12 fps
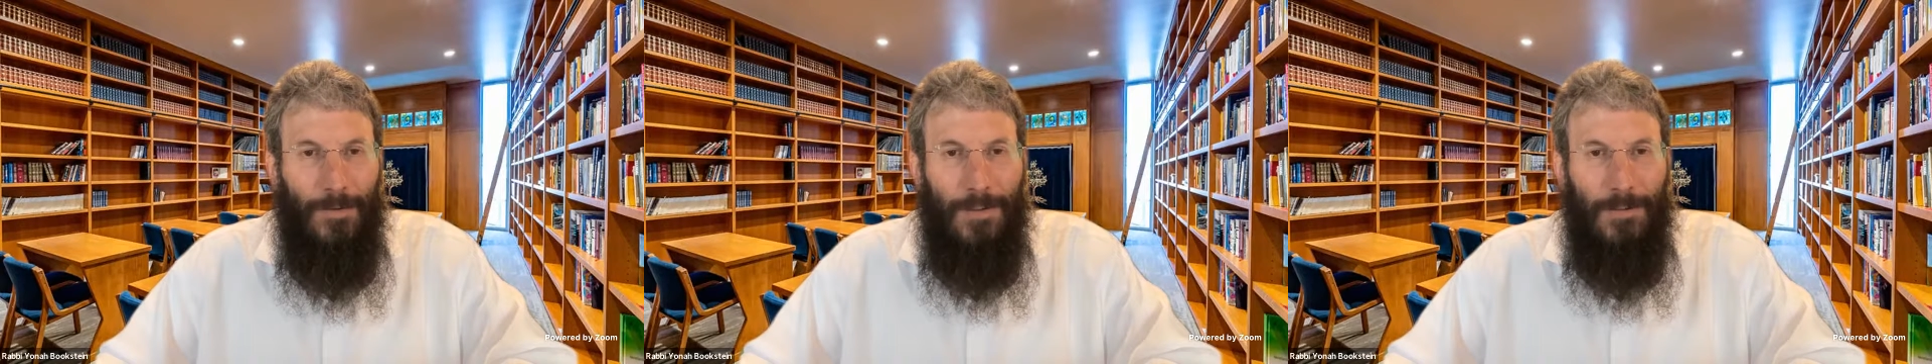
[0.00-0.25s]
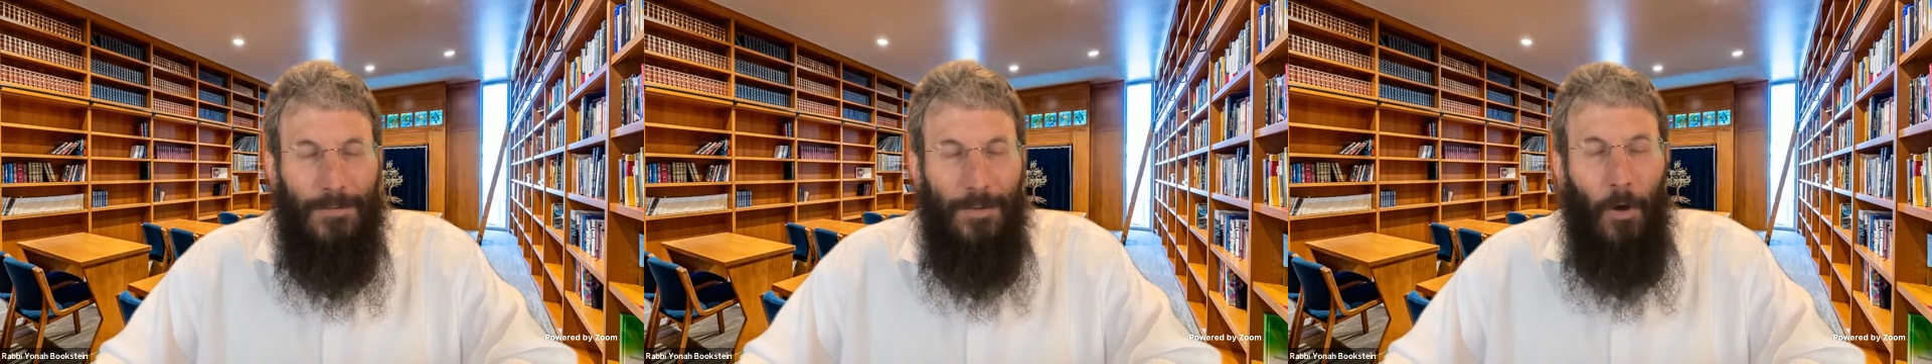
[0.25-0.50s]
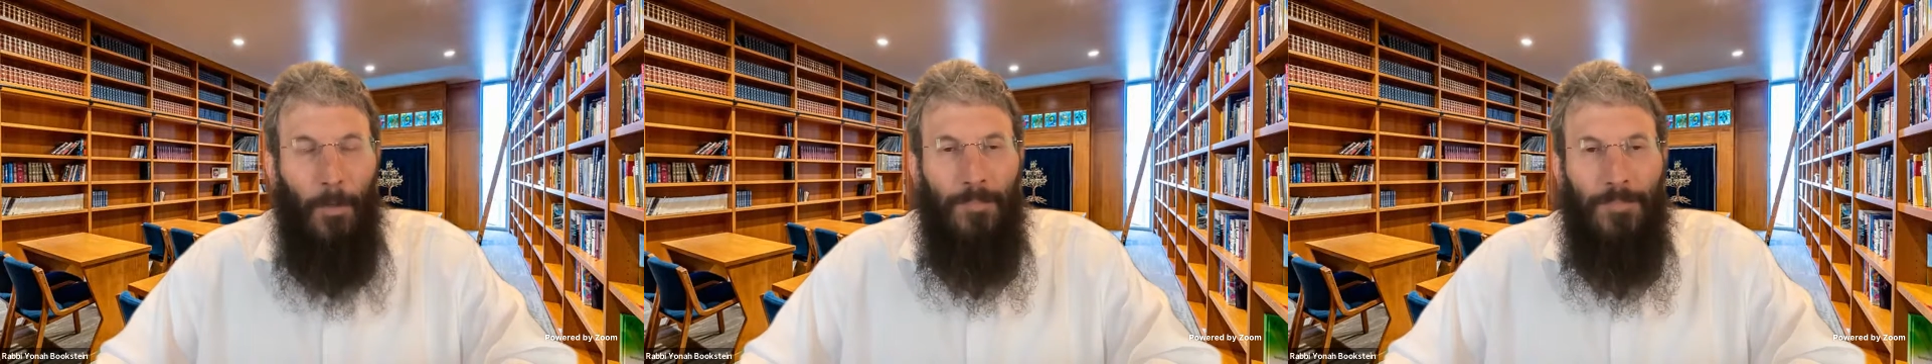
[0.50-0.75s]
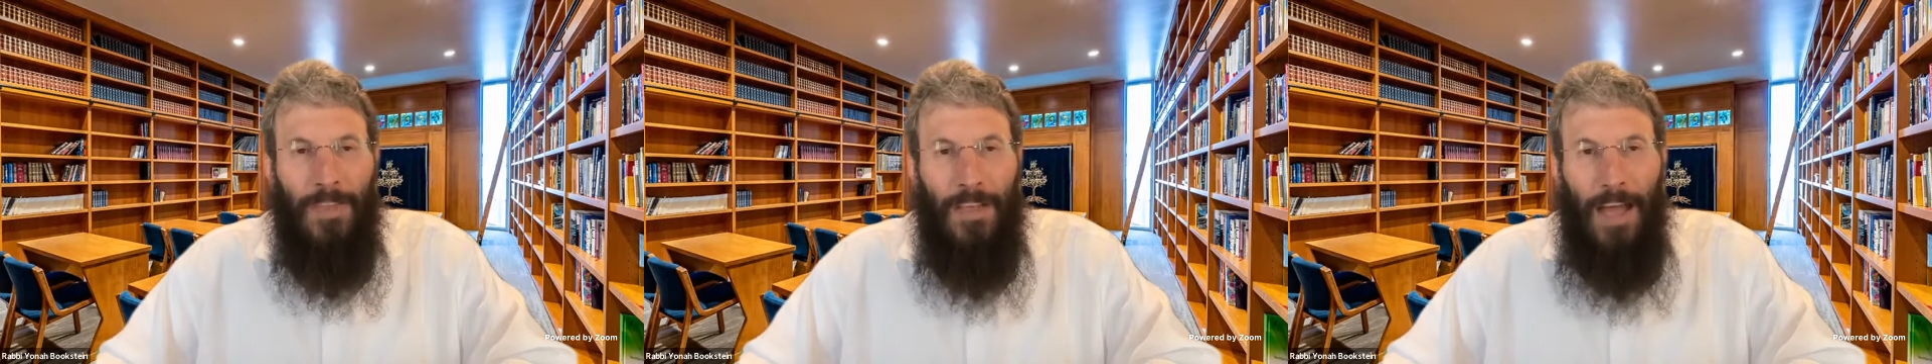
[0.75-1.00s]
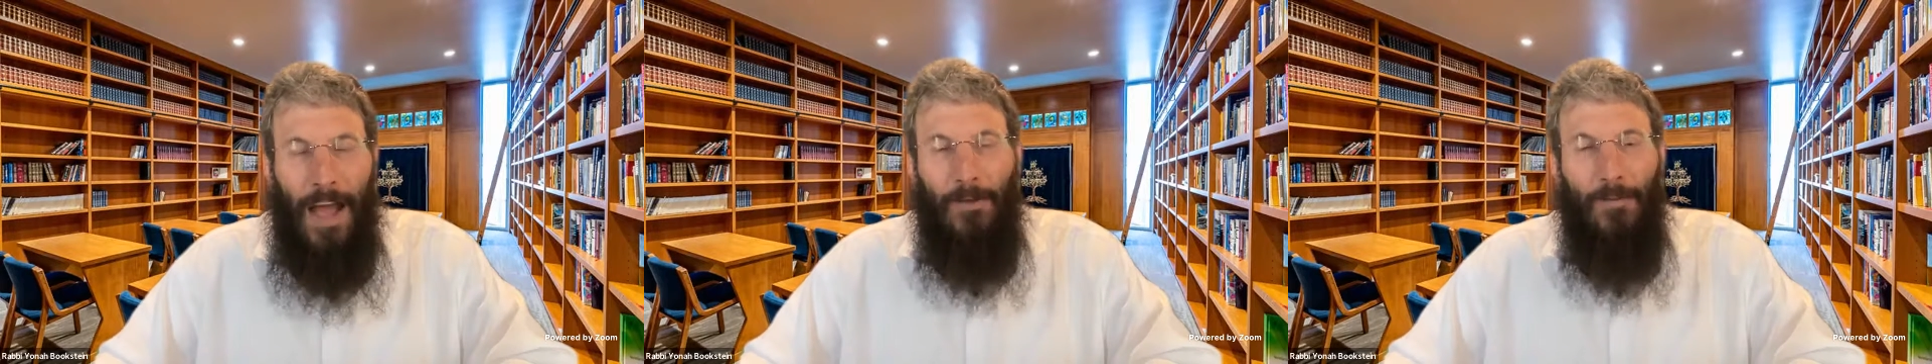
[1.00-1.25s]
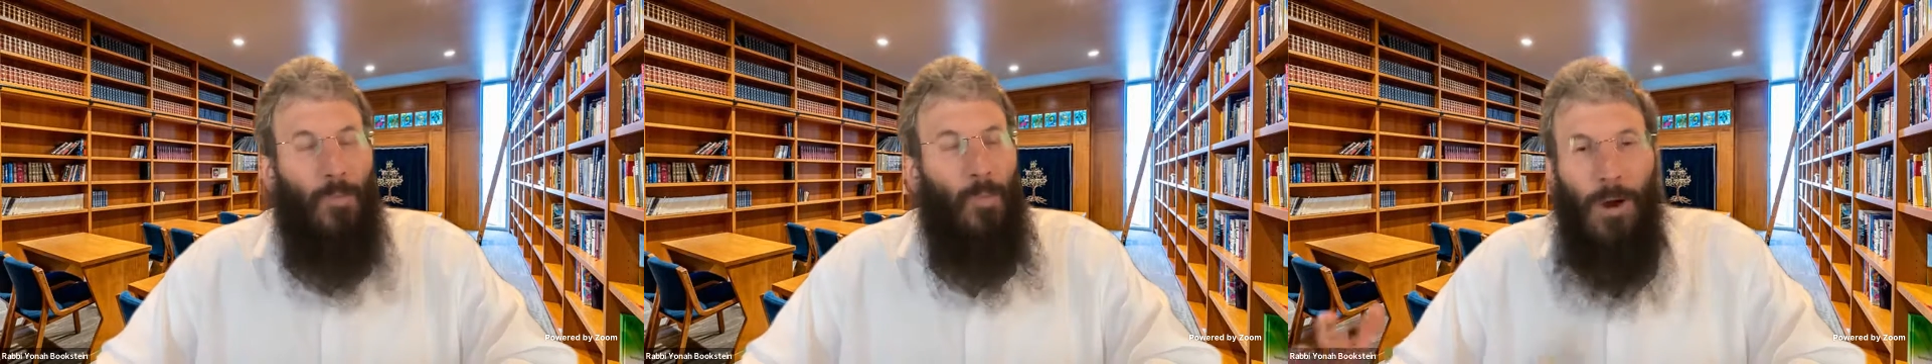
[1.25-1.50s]
So,
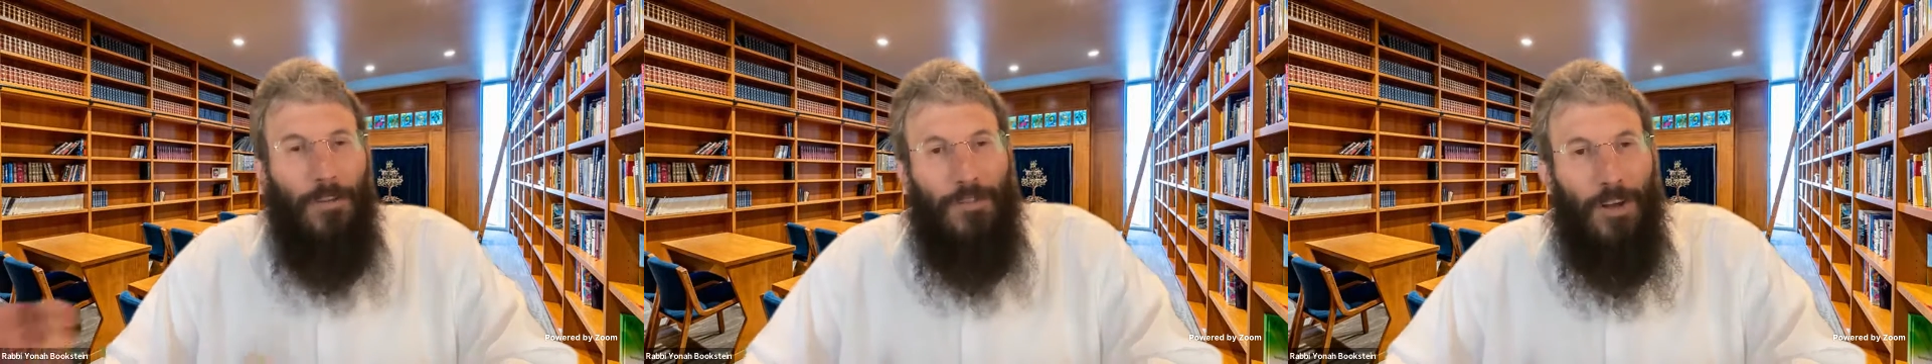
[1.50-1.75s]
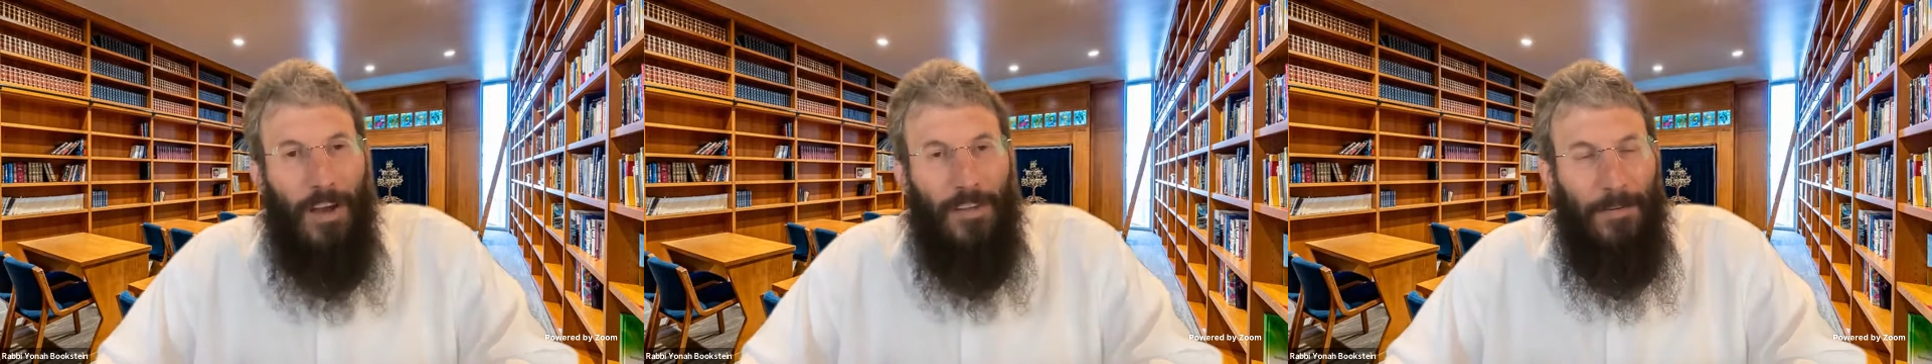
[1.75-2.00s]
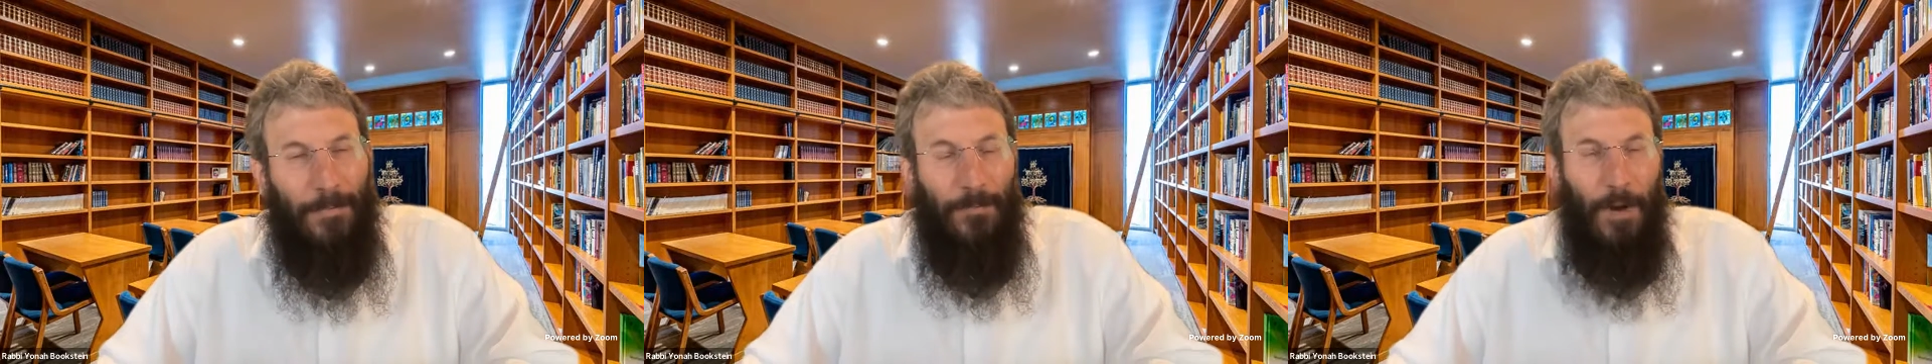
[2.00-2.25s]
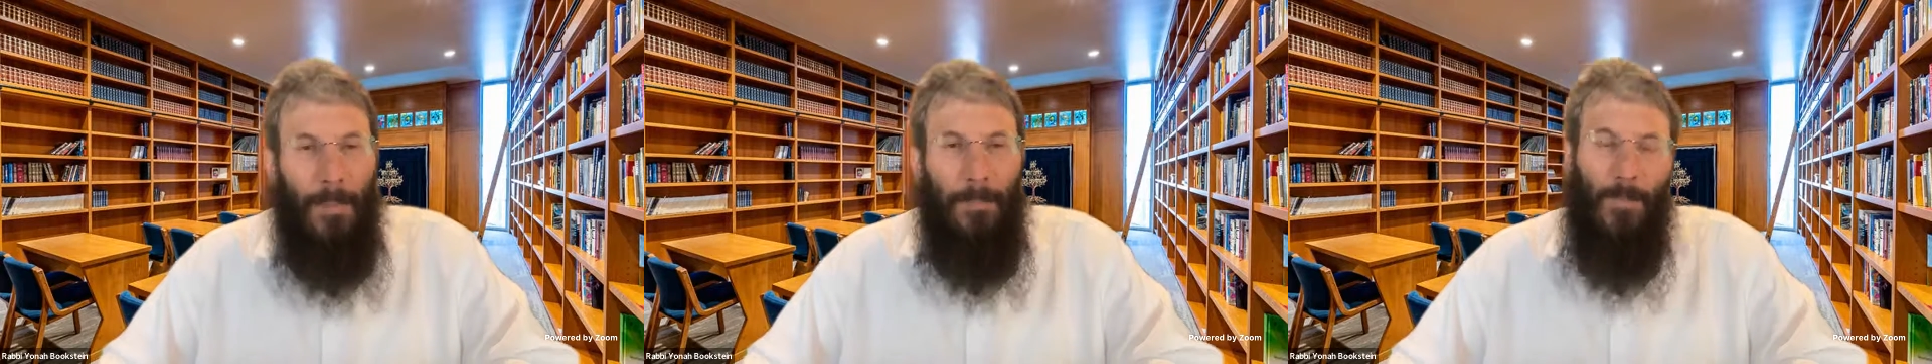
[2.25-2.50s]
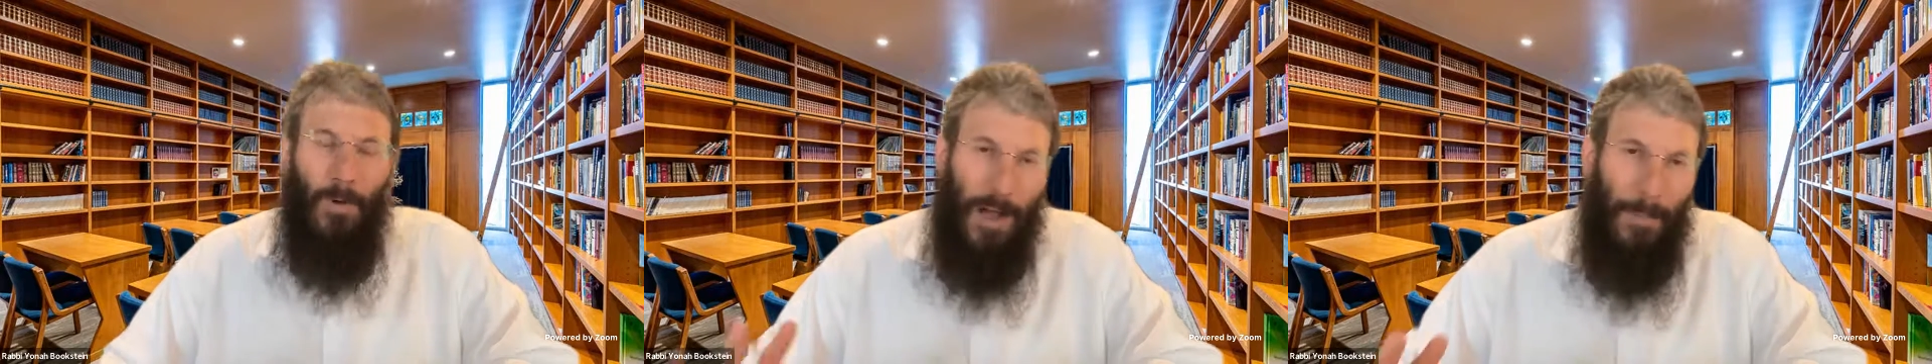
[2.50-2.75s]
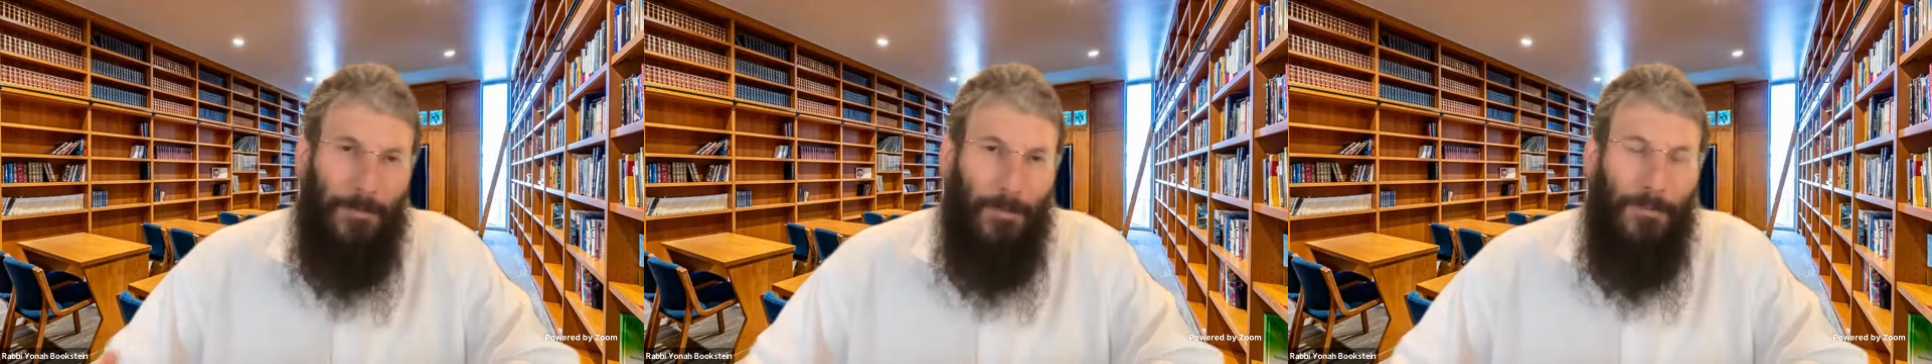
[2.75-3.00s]
and where's the custom from? Well, it
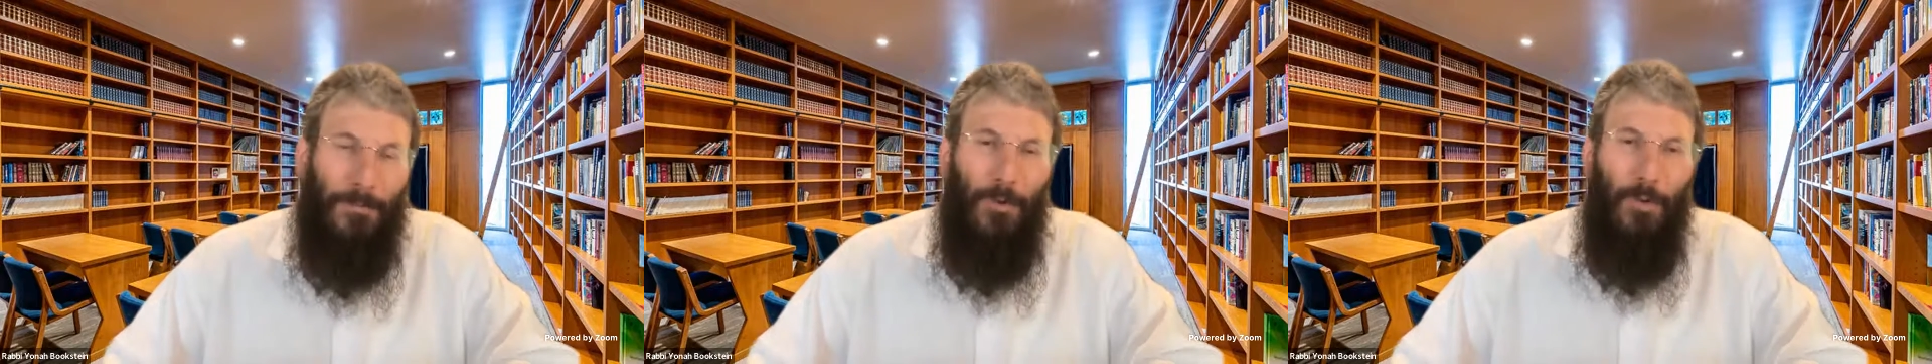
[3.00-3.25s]
comes from a few